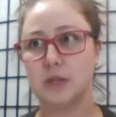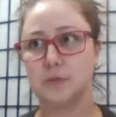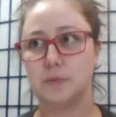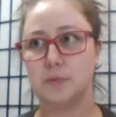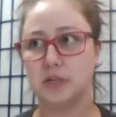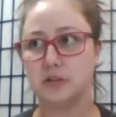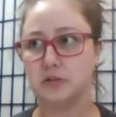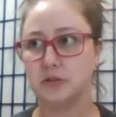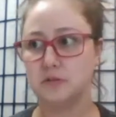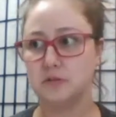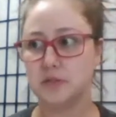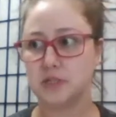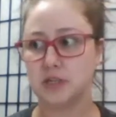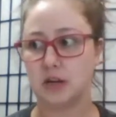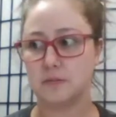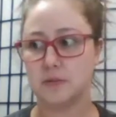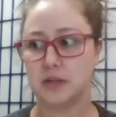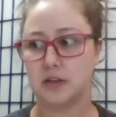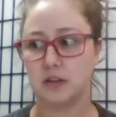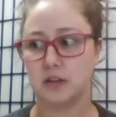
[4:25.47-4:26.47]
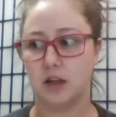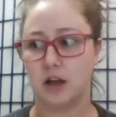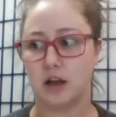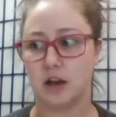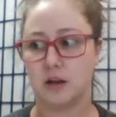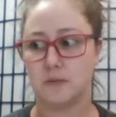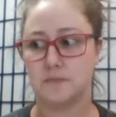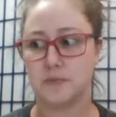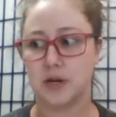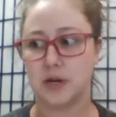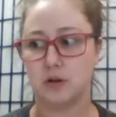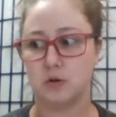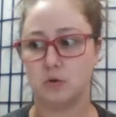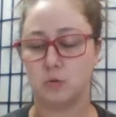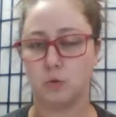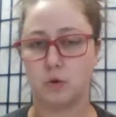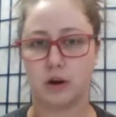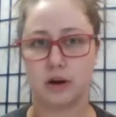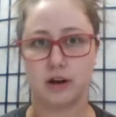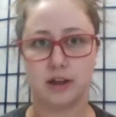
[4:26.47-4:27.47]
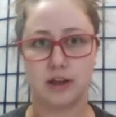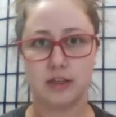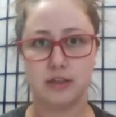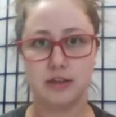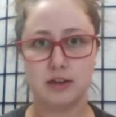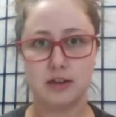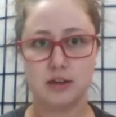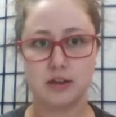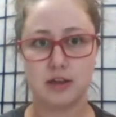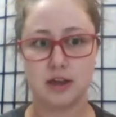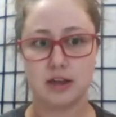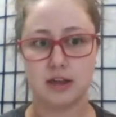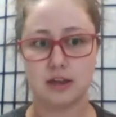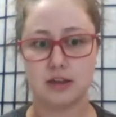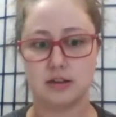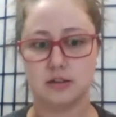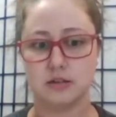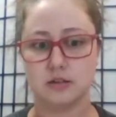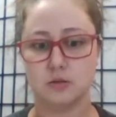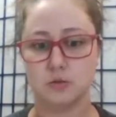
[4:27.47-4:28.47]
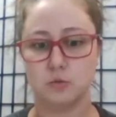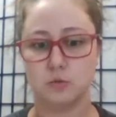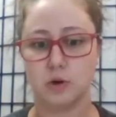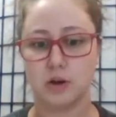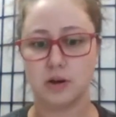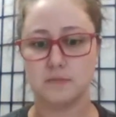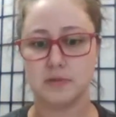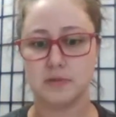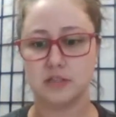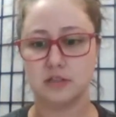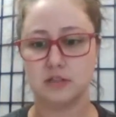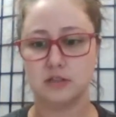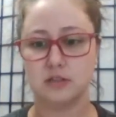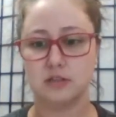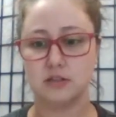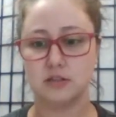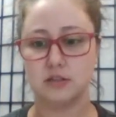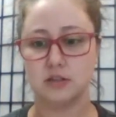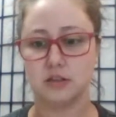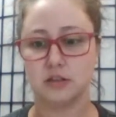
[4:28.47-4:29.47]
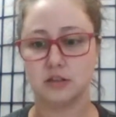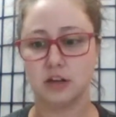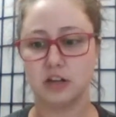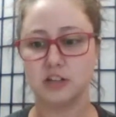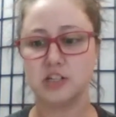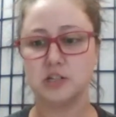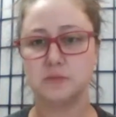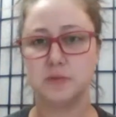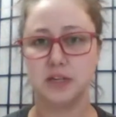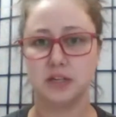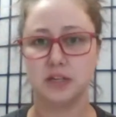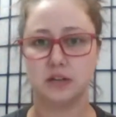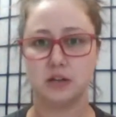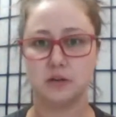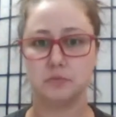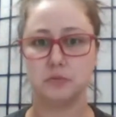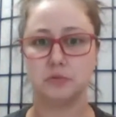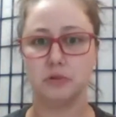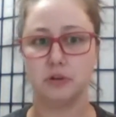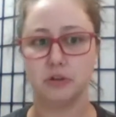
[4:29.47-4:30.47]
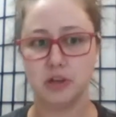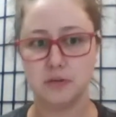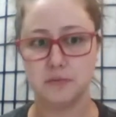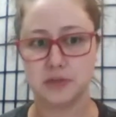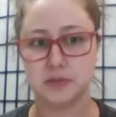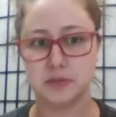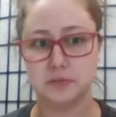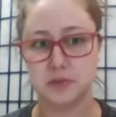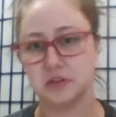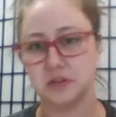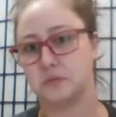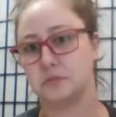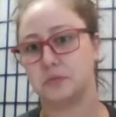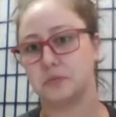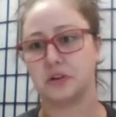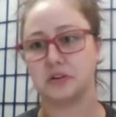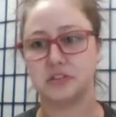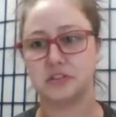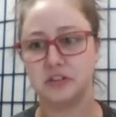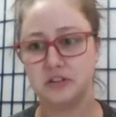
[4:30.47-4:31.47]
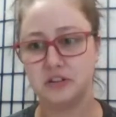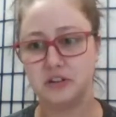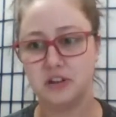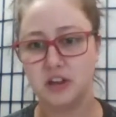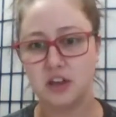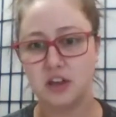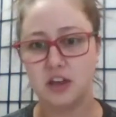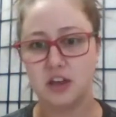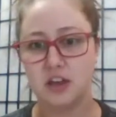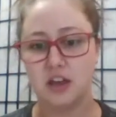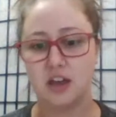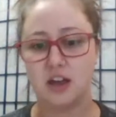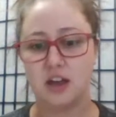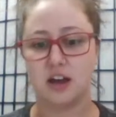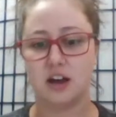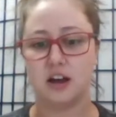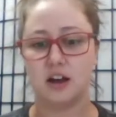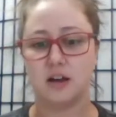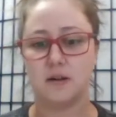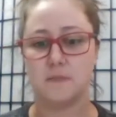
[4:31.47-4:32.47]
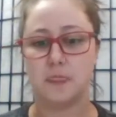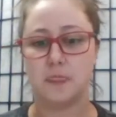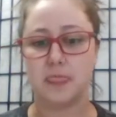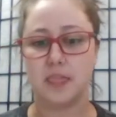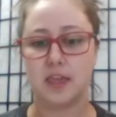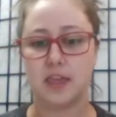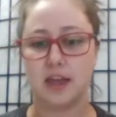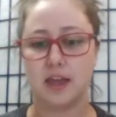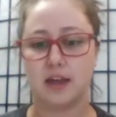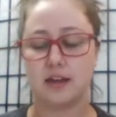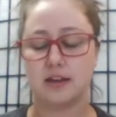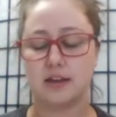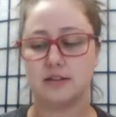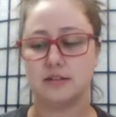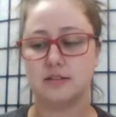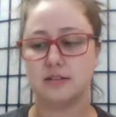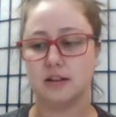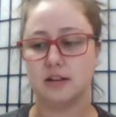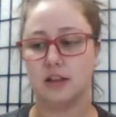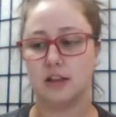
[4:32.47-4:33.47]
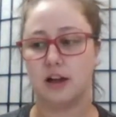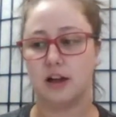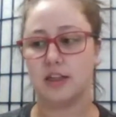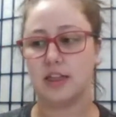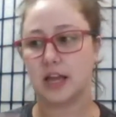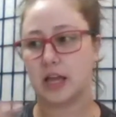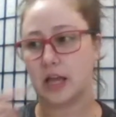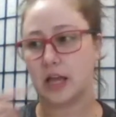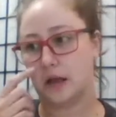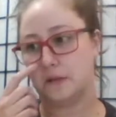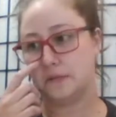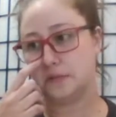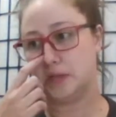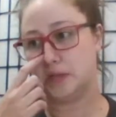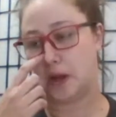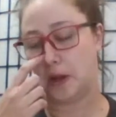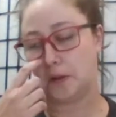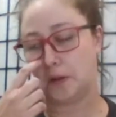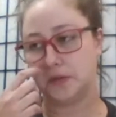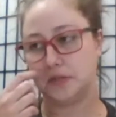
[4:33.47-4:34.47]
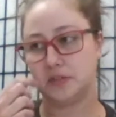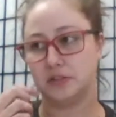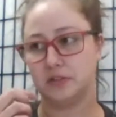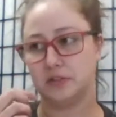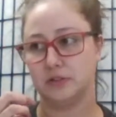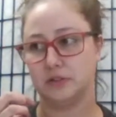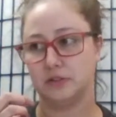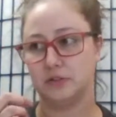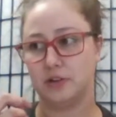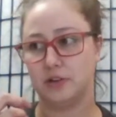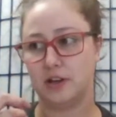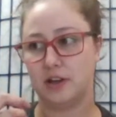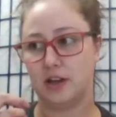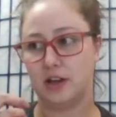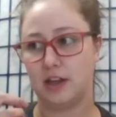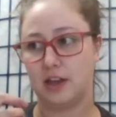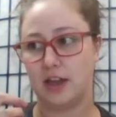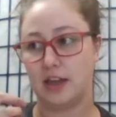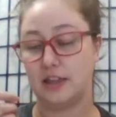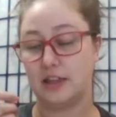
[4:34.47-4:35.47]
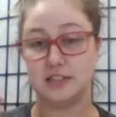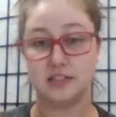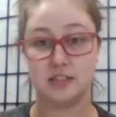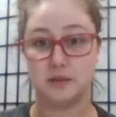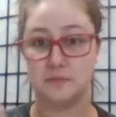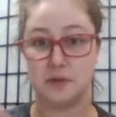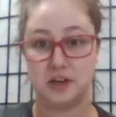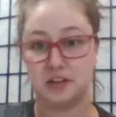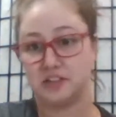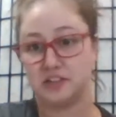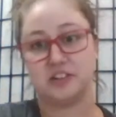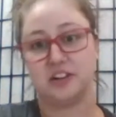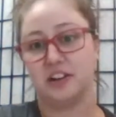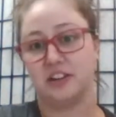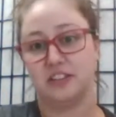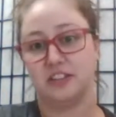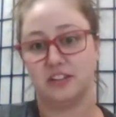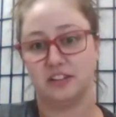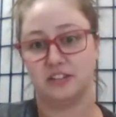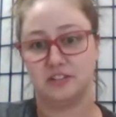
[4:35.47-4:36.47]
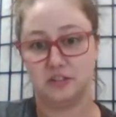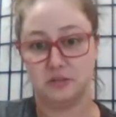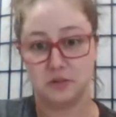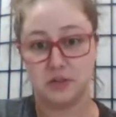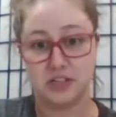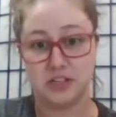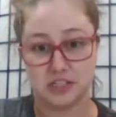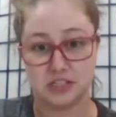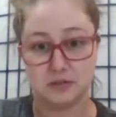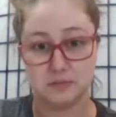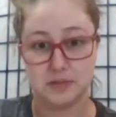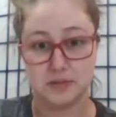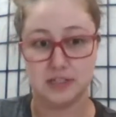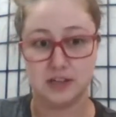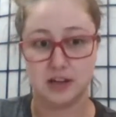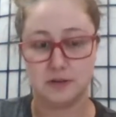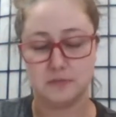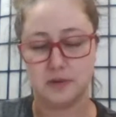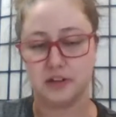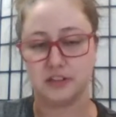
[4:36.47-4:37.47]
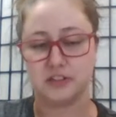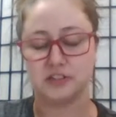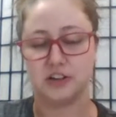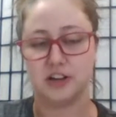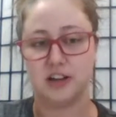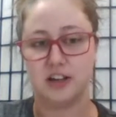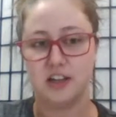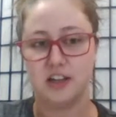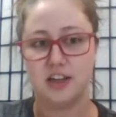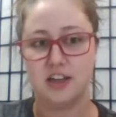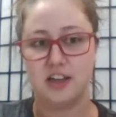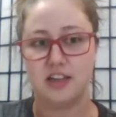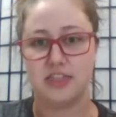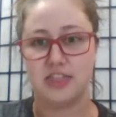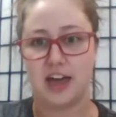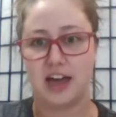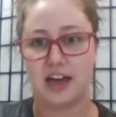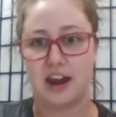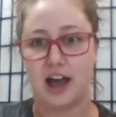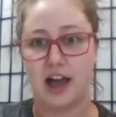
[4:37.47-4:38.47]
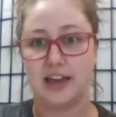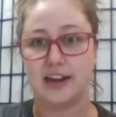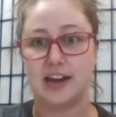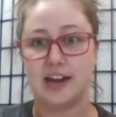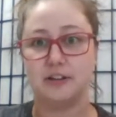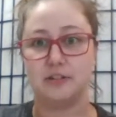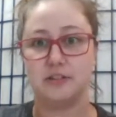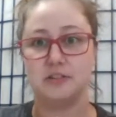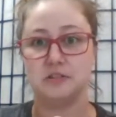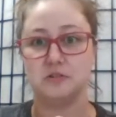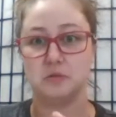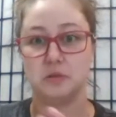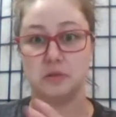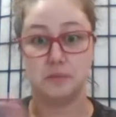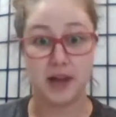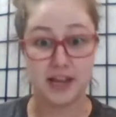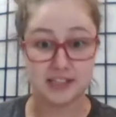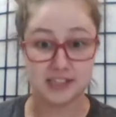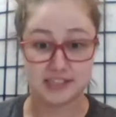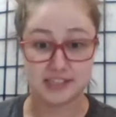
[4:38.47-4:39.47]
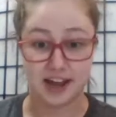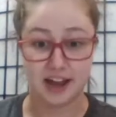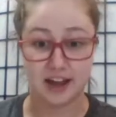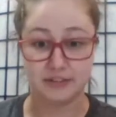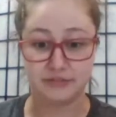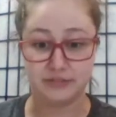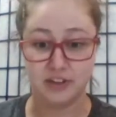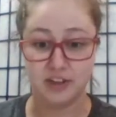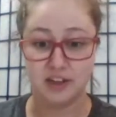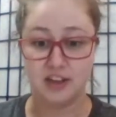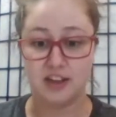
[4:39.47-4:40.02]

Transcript: Pearce Williams taught me a lot about work ethic and what it means to not just be a good employee, but to be a good person. Um, and a lot of that comes down to and it's the mantra, the do what needs to be done mantra that I now use with my staff.